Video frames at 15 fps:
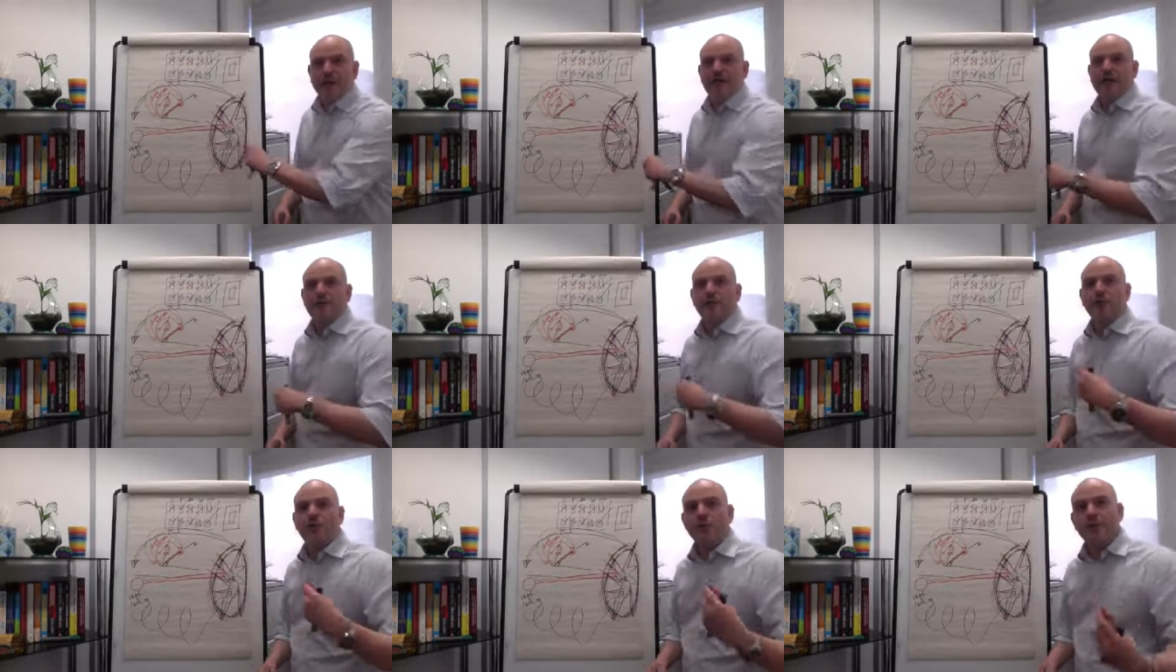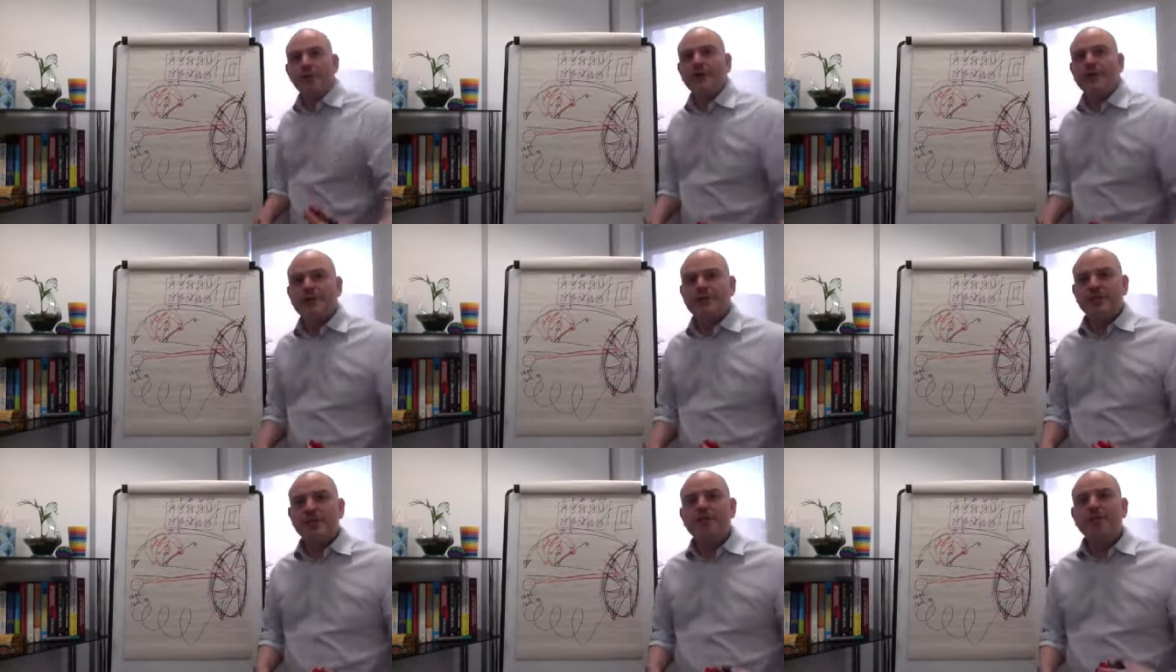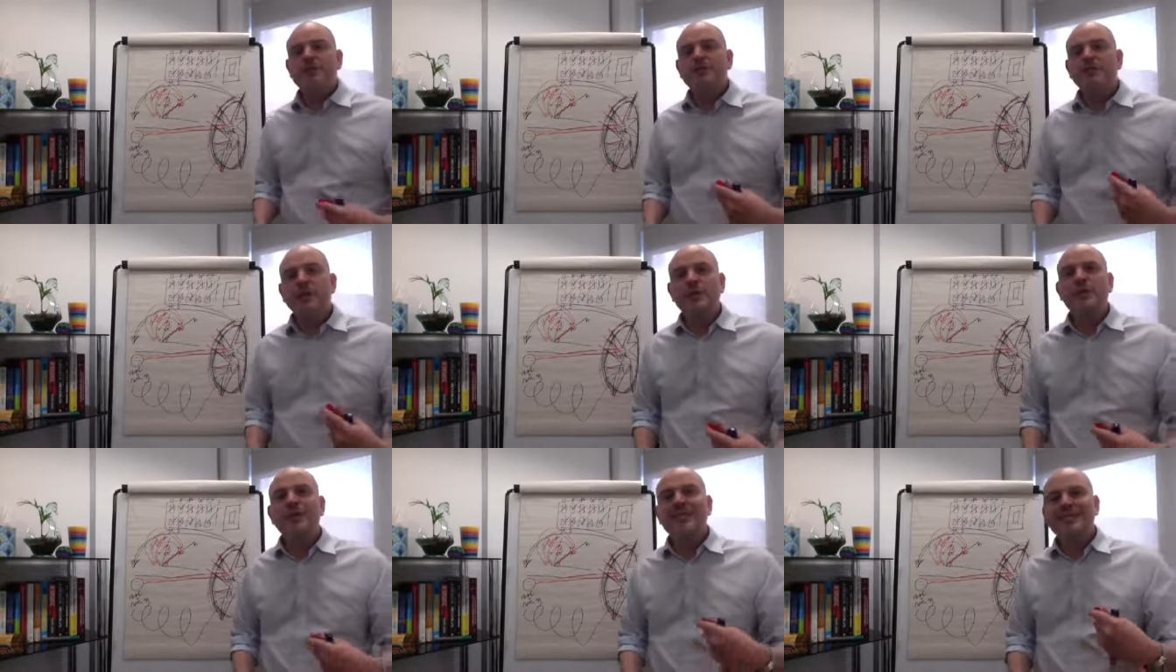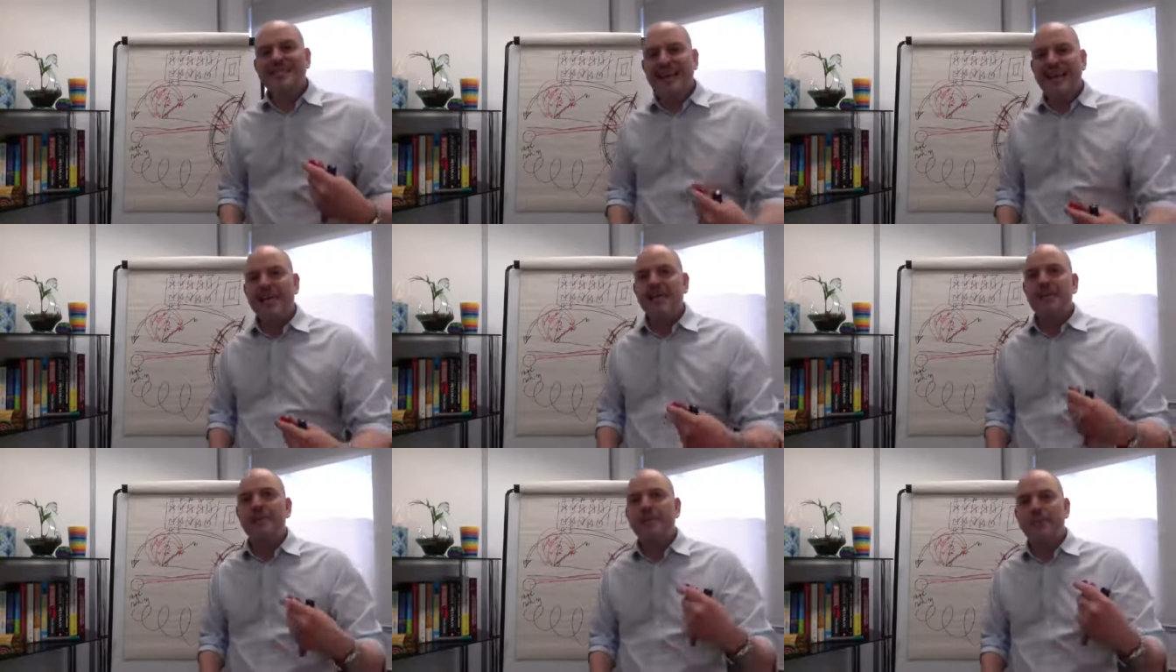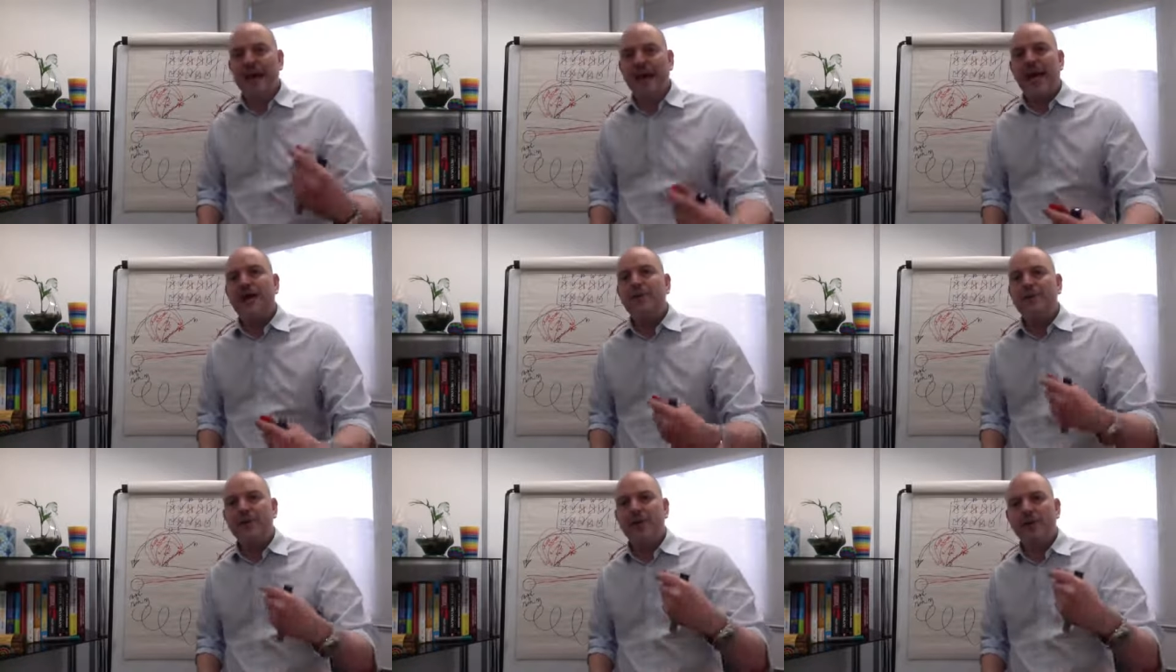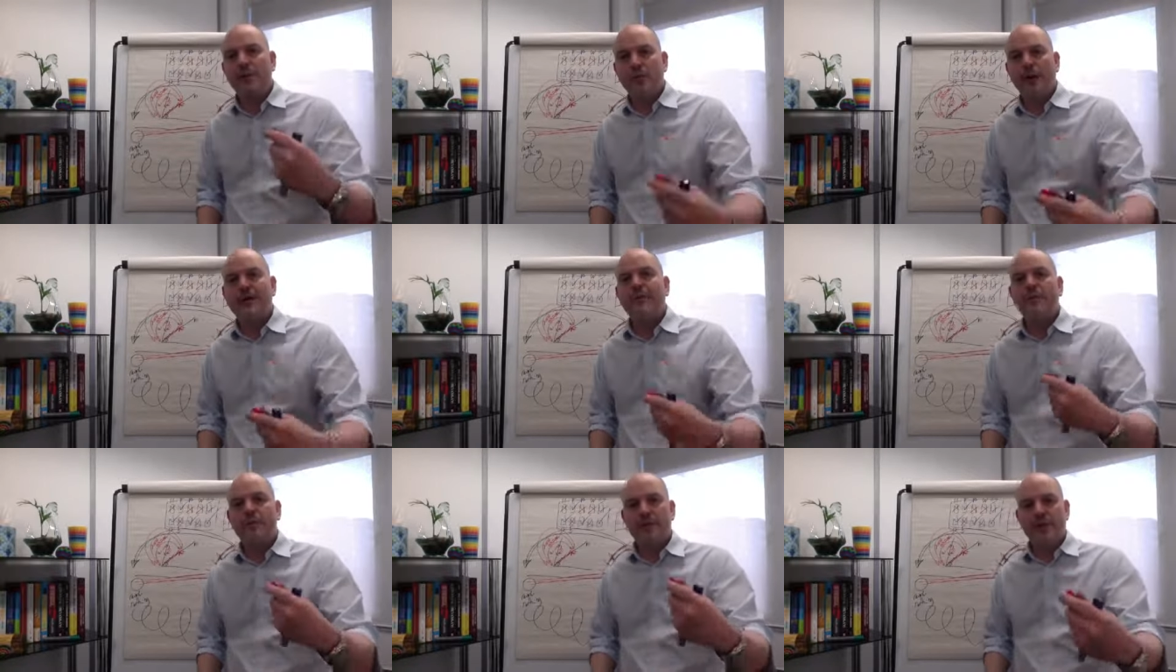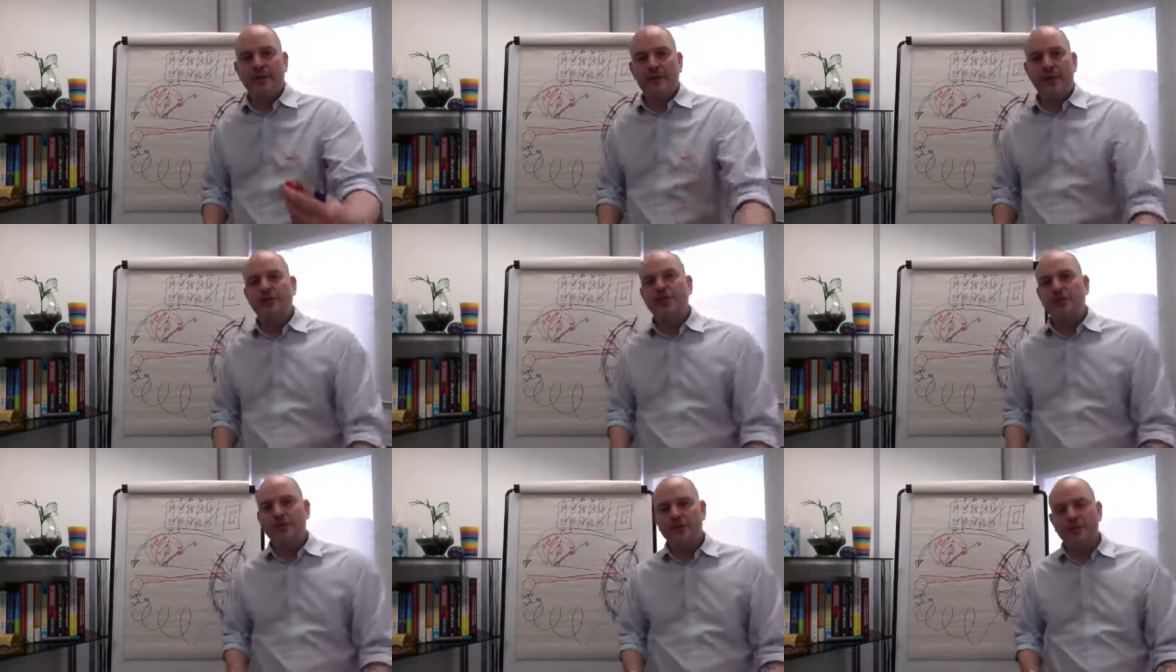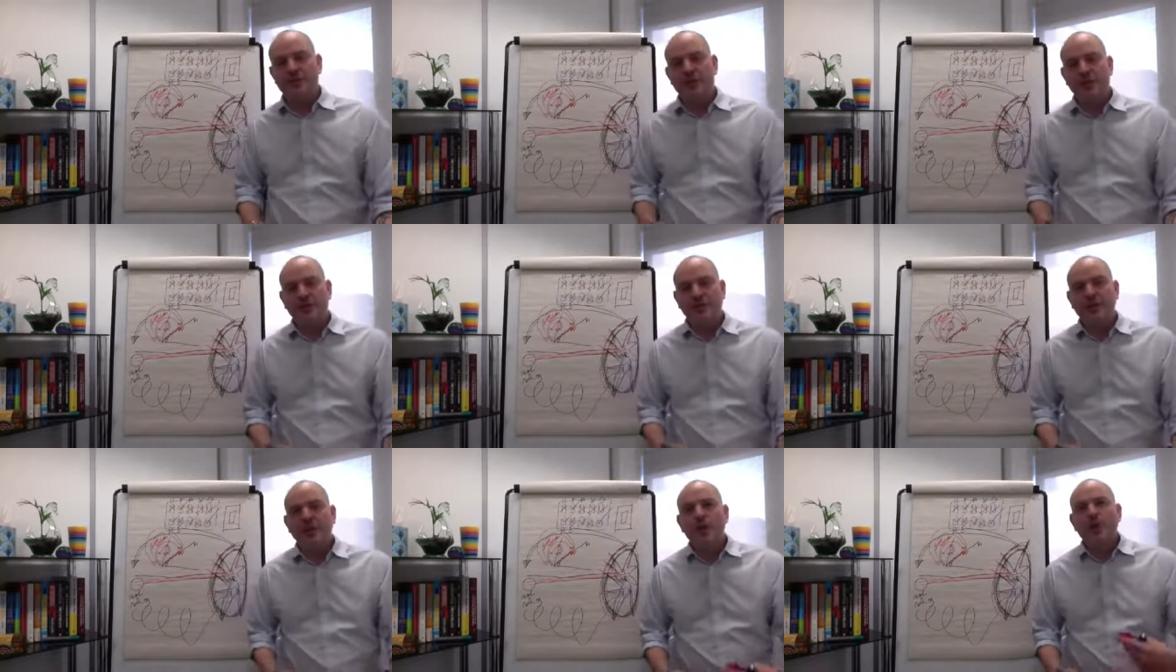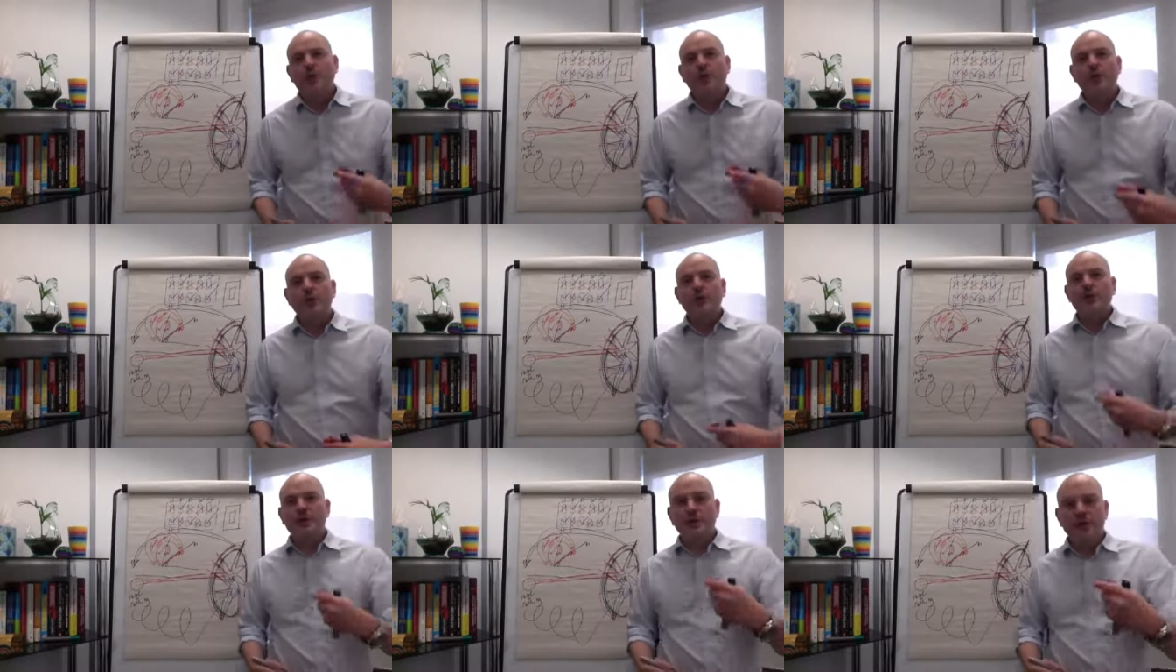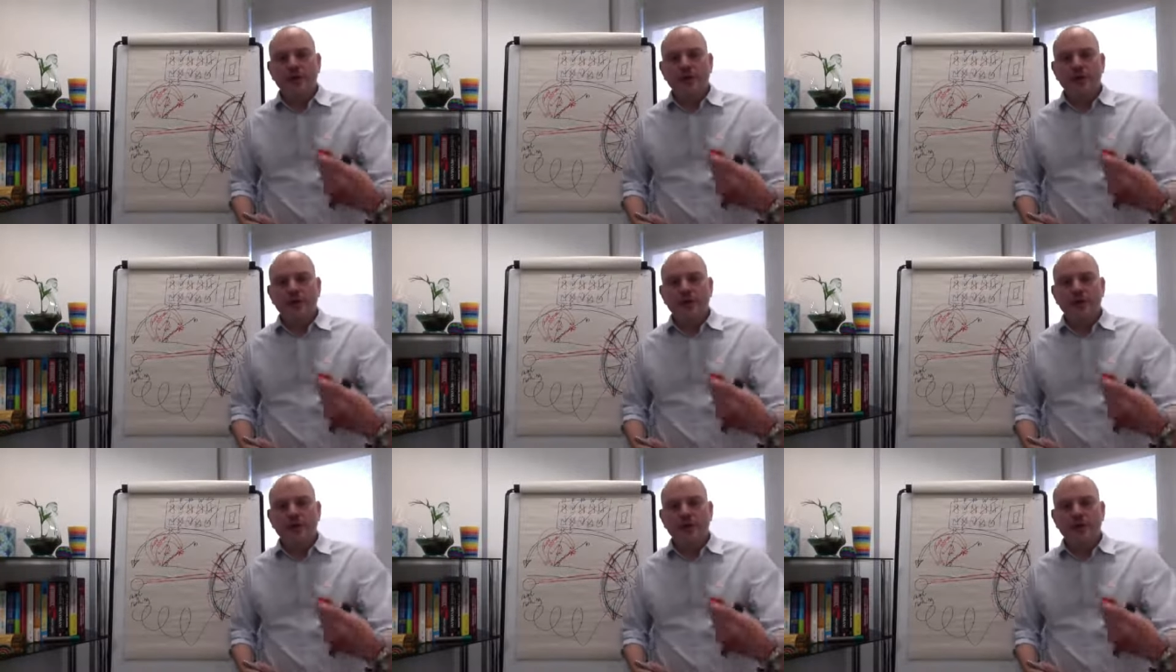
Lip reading: And what we want to do is we want to take the power away from the emotions. We want